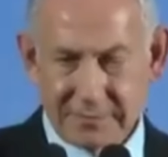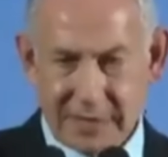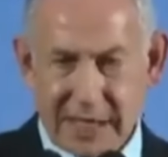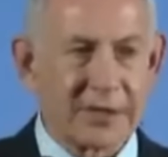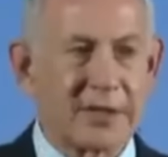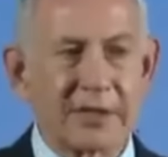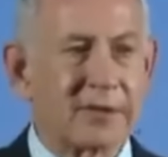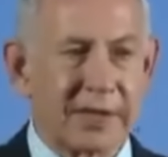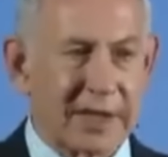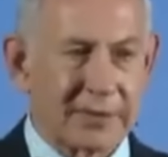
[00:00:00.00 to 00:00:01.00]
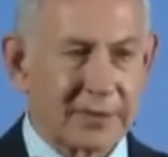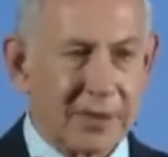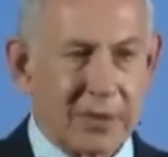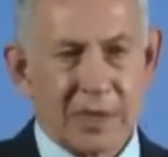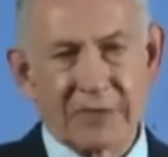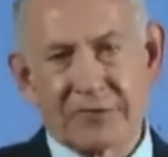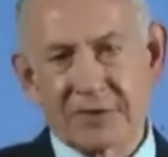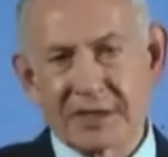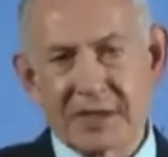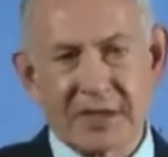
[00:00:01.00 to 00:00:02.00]
How do they do that? Well, the
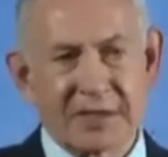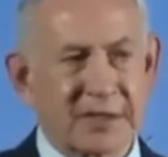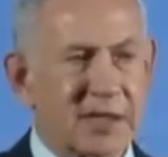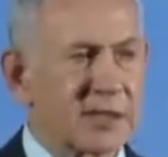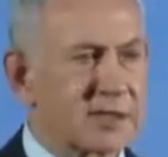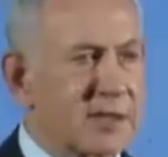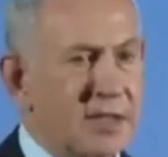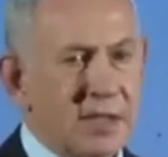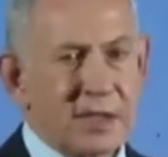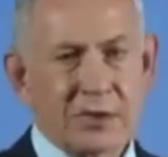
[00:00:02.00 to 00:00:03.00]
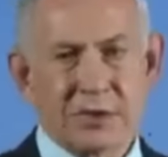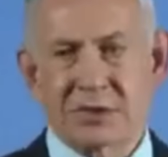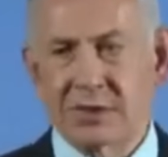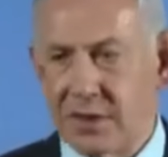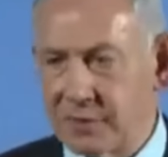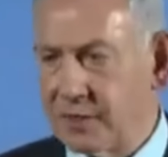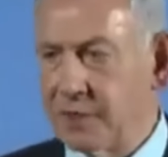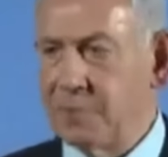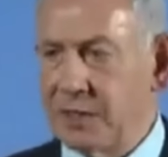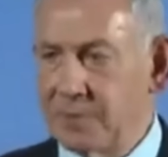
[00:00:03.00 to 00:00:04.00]
first thing they say is, you're
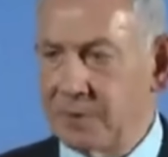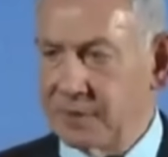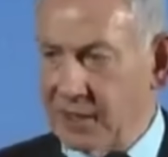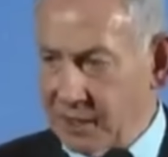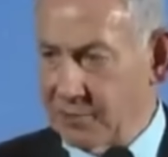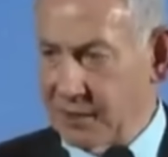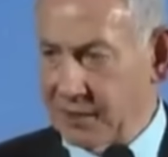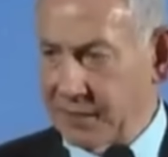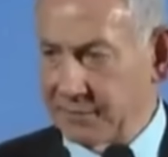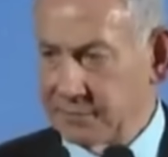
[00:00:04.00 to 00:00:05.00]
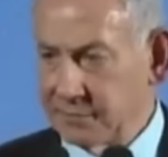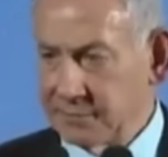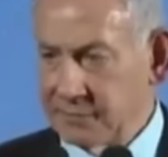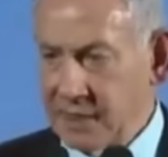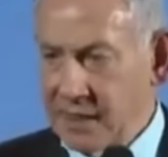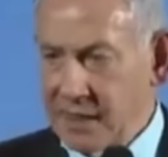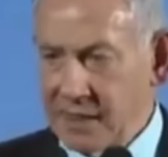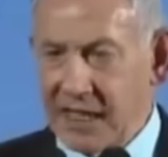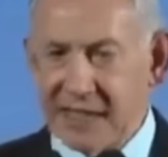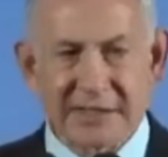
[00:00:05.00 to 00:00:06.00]
slaughtering people deliberately.
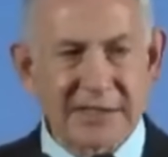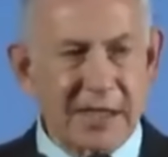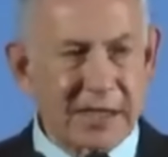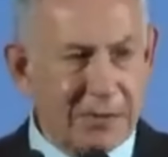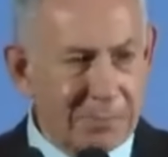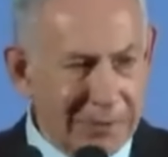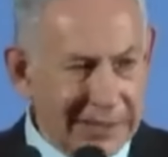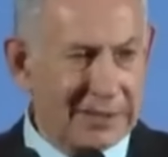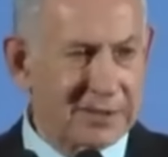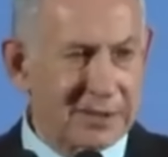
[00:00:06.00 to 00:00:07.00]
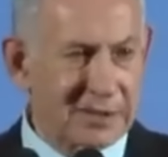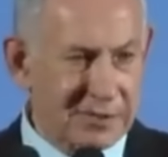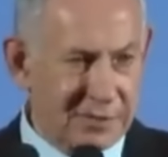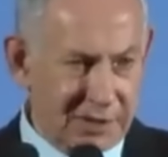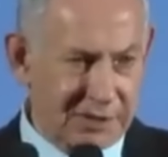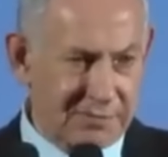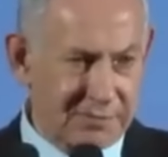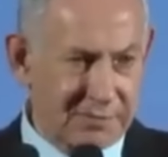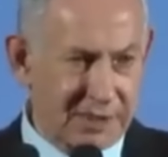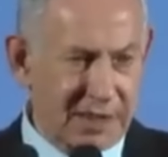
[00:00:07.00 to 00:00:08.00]
That's a complete destruction,
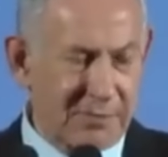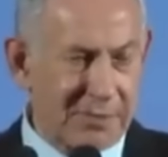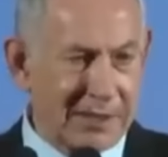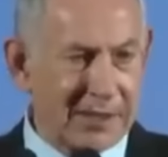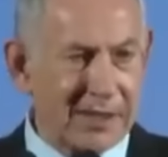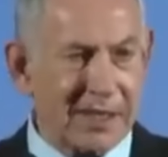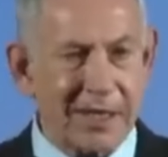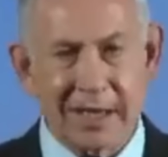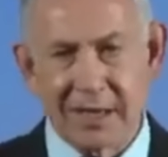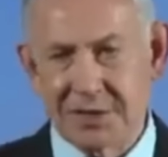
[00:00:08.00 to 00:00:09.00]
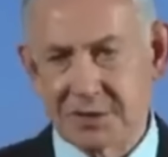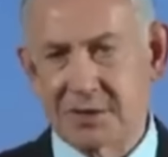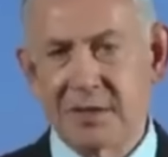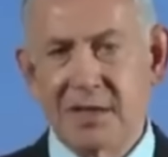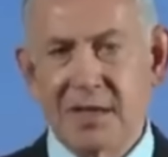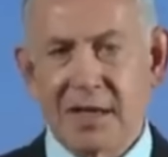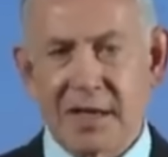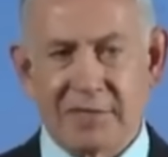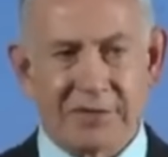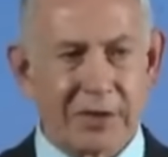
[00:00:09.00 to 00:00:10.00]
a complete annihilation
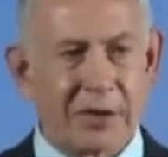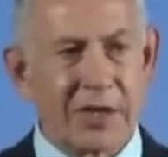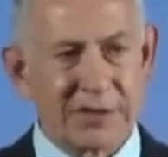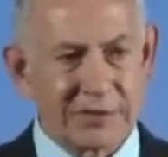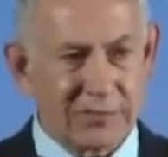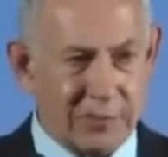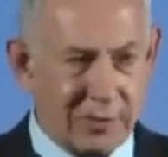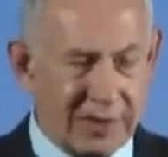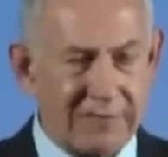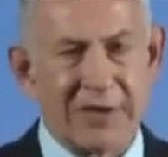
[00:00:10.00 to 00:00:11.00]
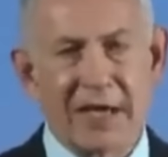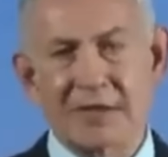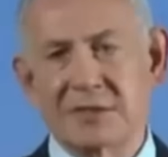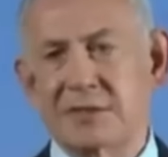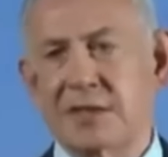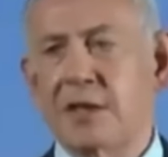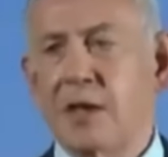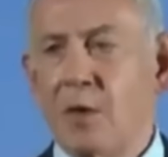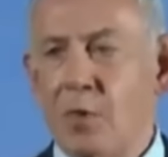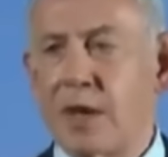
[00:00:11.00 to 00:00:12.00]
of the laws of war. If I had to say,
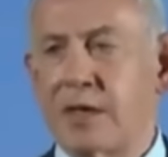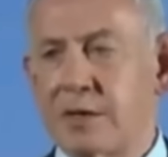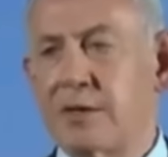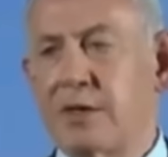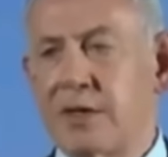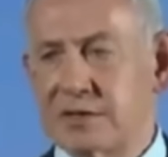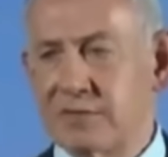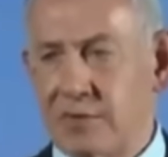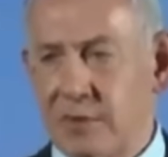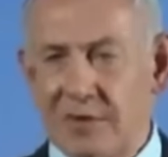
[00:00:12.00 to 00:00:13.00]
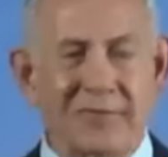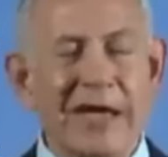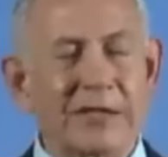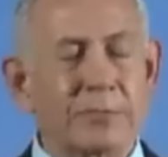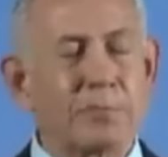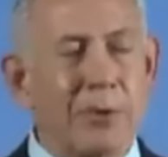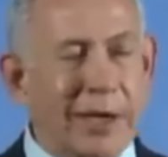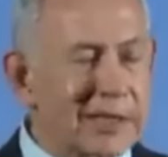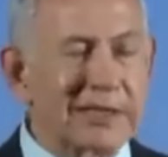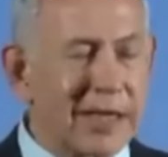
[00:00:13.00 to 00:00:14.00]
what are the laws of war? If I had to
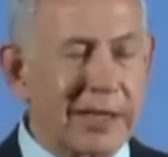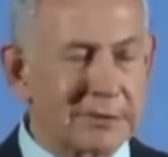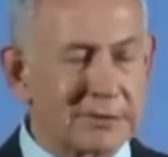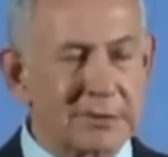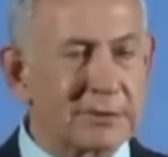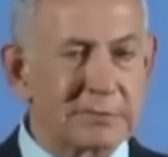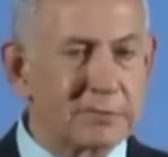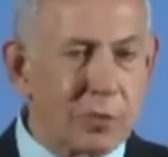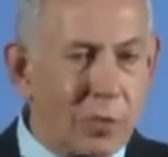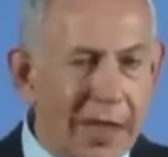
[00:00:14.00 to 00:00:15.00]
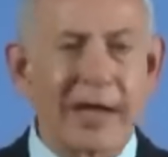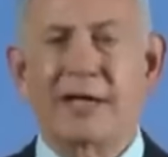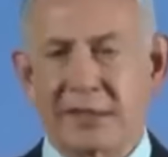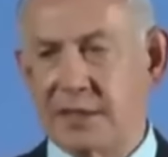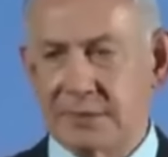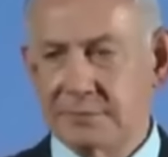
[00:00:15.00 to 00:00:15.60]
boil it down to one idea,